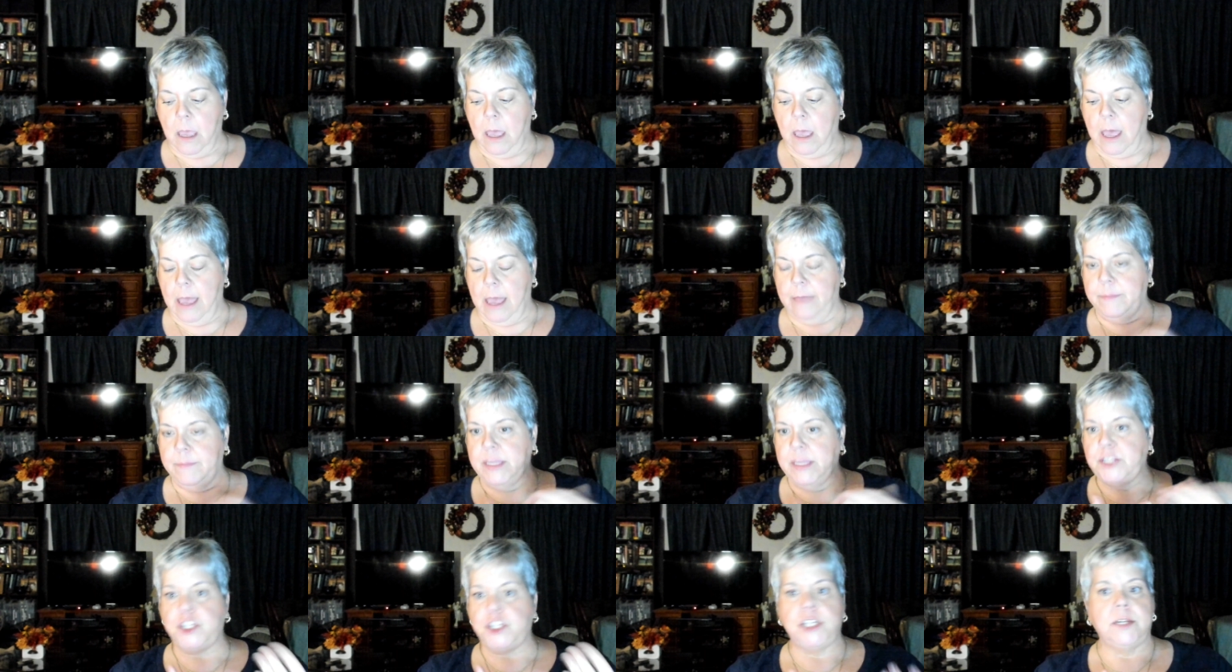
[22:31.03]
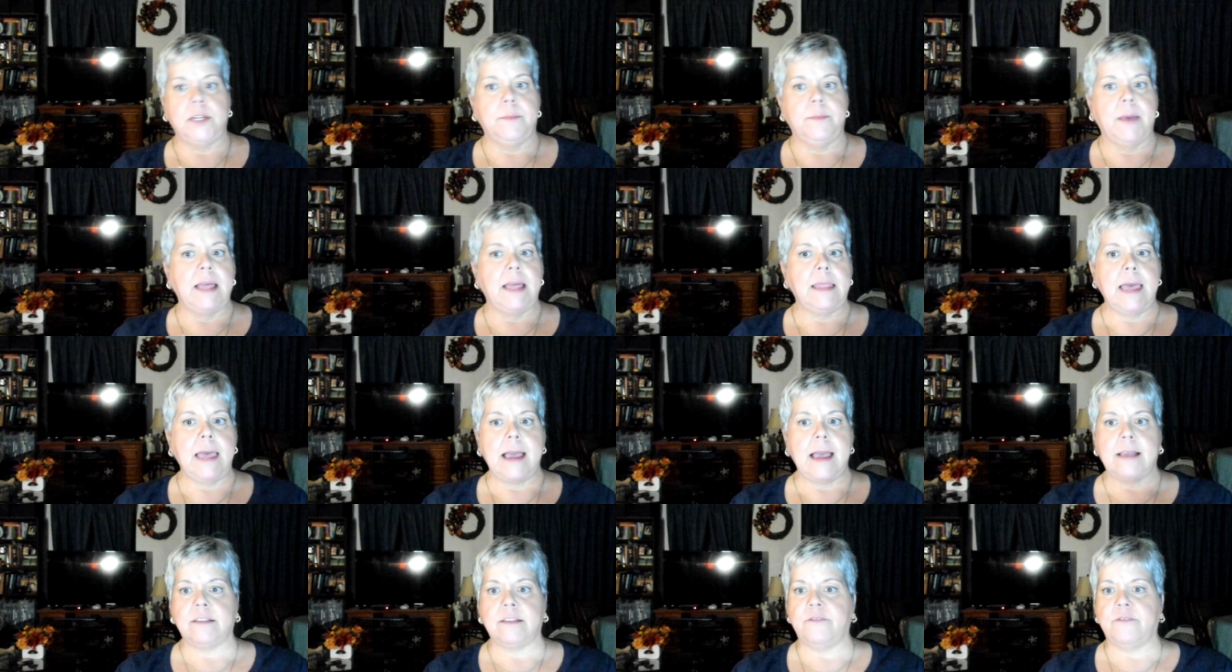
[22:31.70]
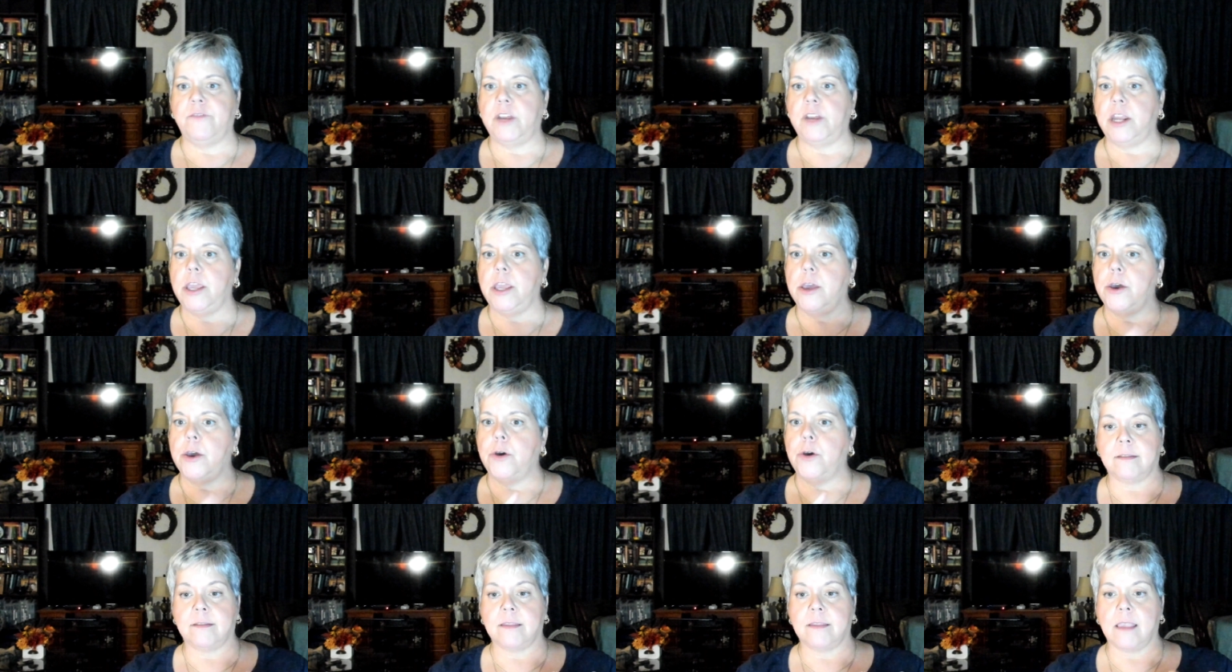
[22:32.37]
I mentioned in my last
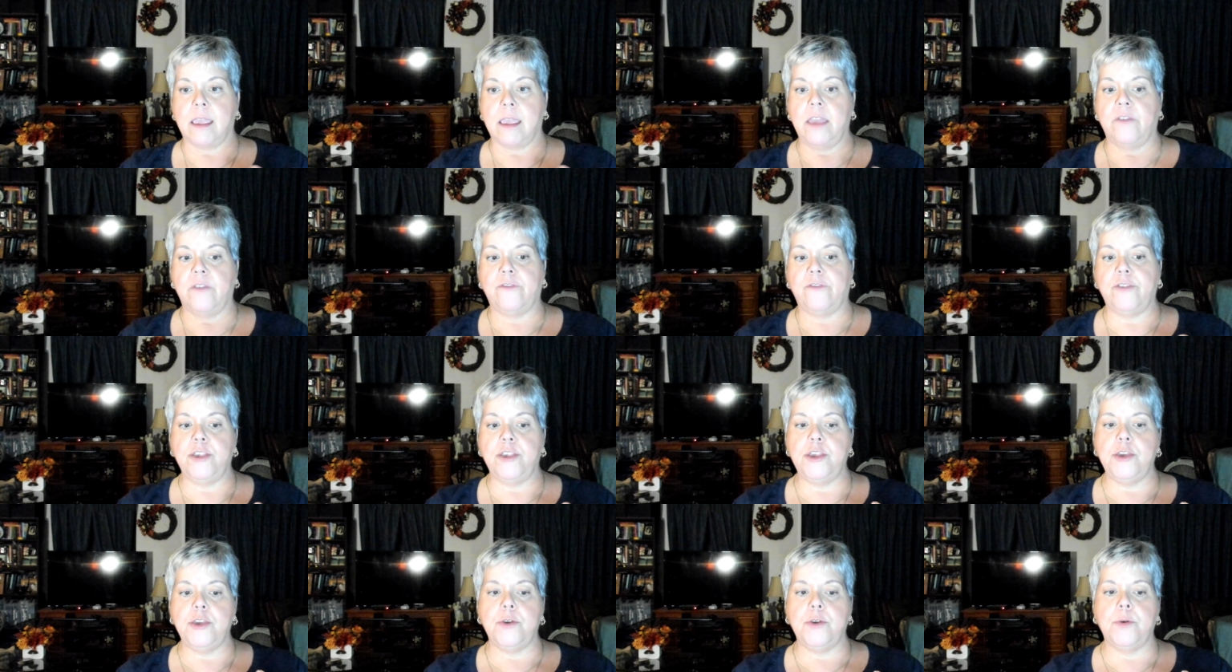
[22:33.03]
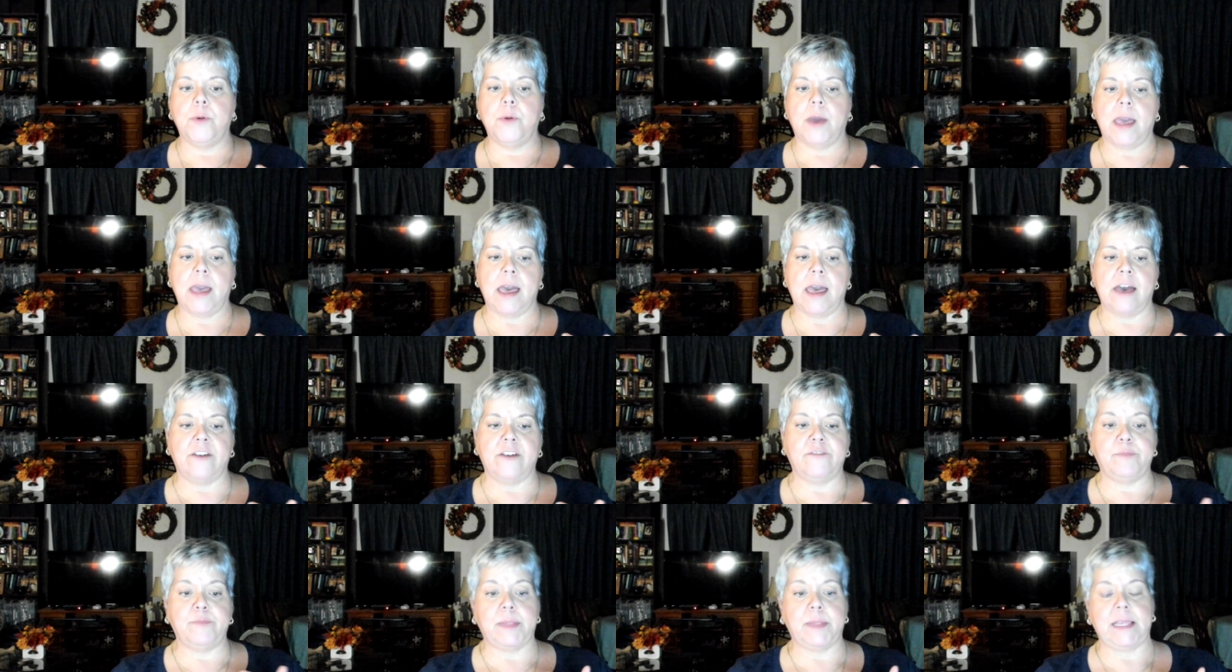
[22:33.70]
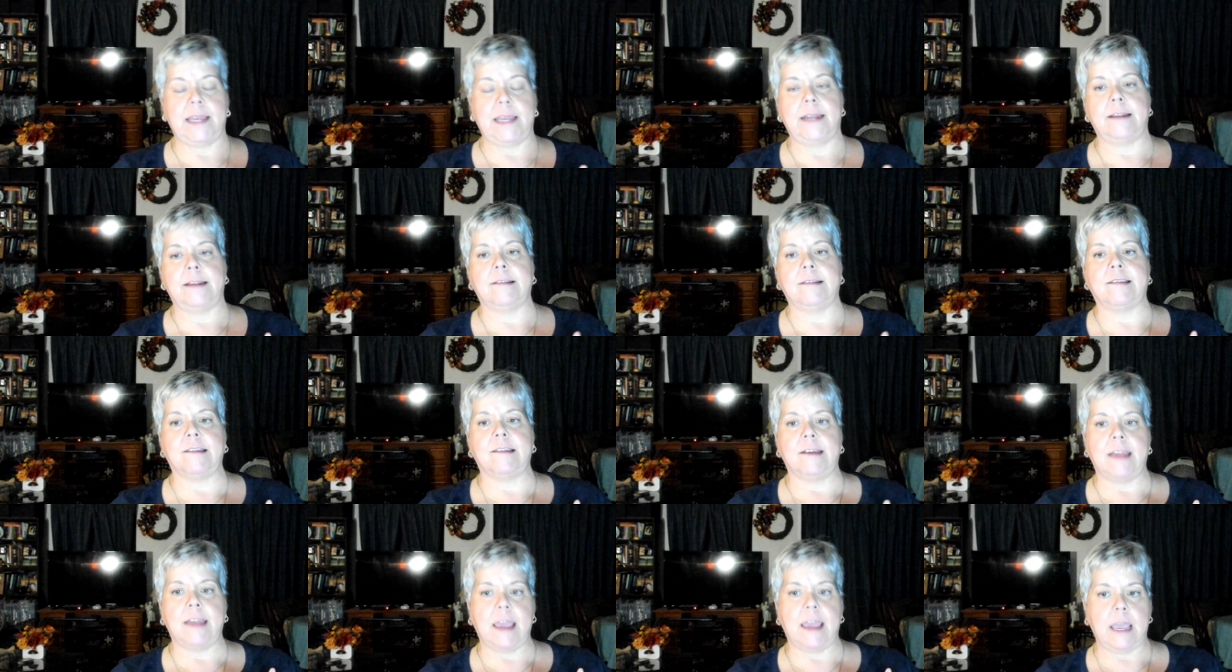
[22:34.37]
video if you have planets
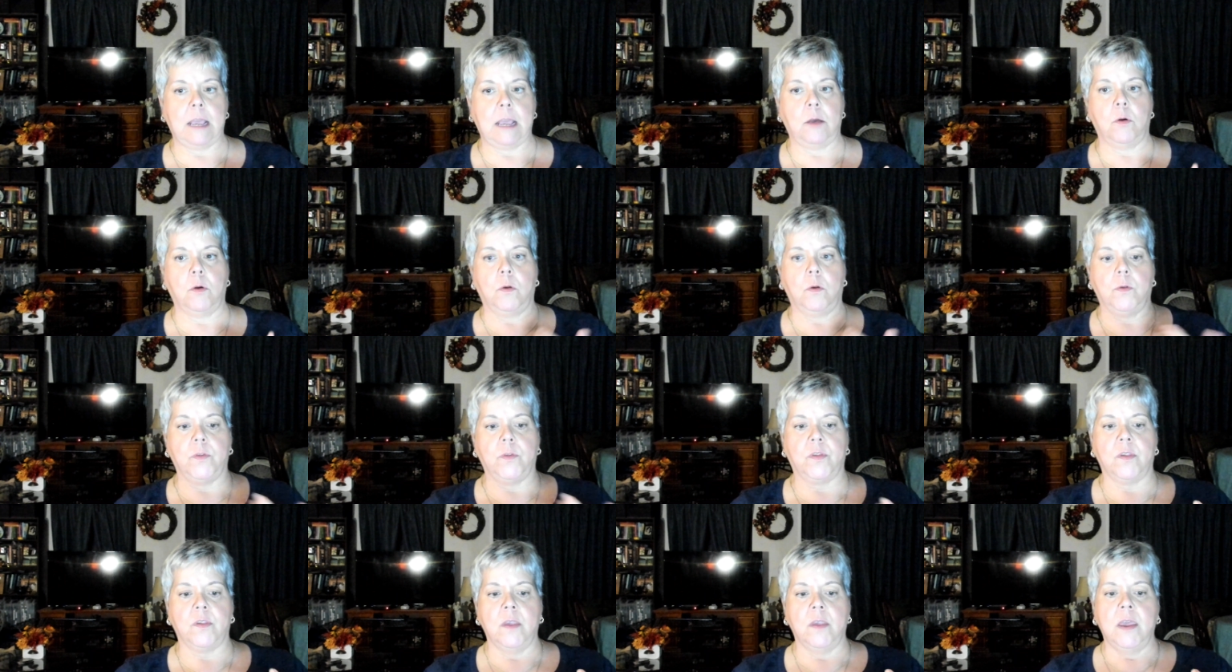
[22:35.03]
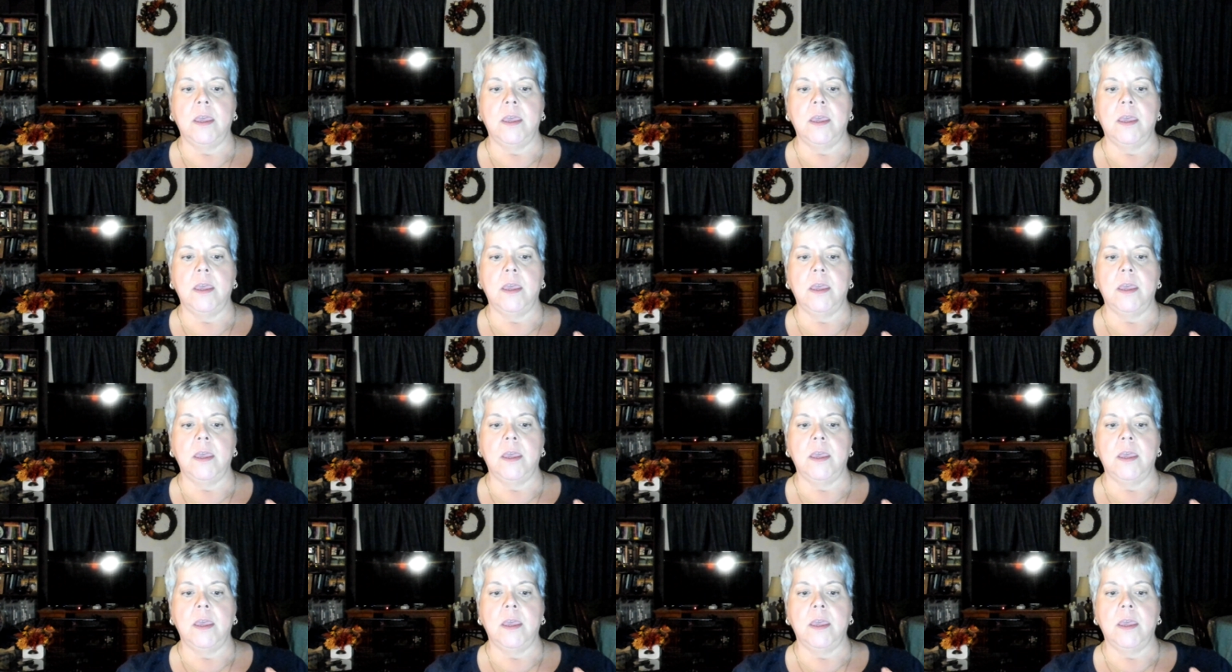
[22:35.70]
in angles